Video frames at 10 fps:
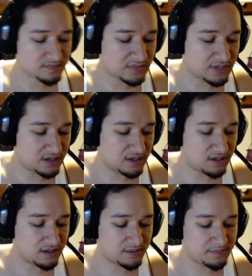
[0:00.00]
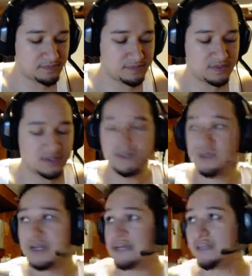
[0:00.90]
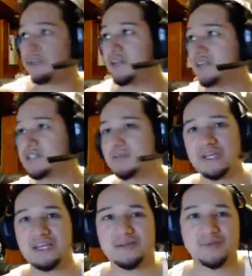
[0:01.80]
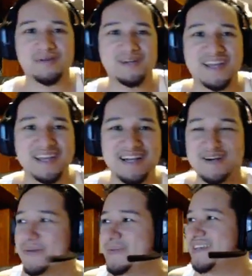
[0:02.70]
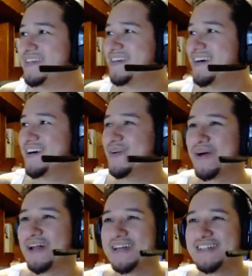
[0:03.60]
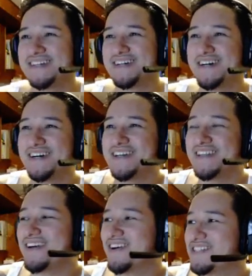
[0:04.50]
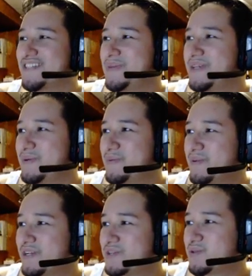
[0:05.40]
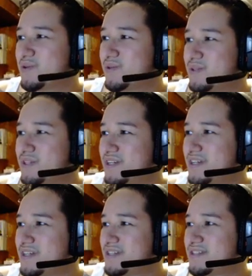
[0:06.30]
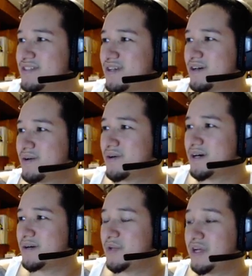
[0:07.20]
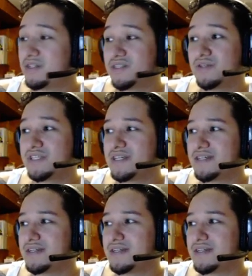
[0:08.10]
And then you guys gonna be able to hang out with me while I in the RGB. Would be pretty cool. So we are only taking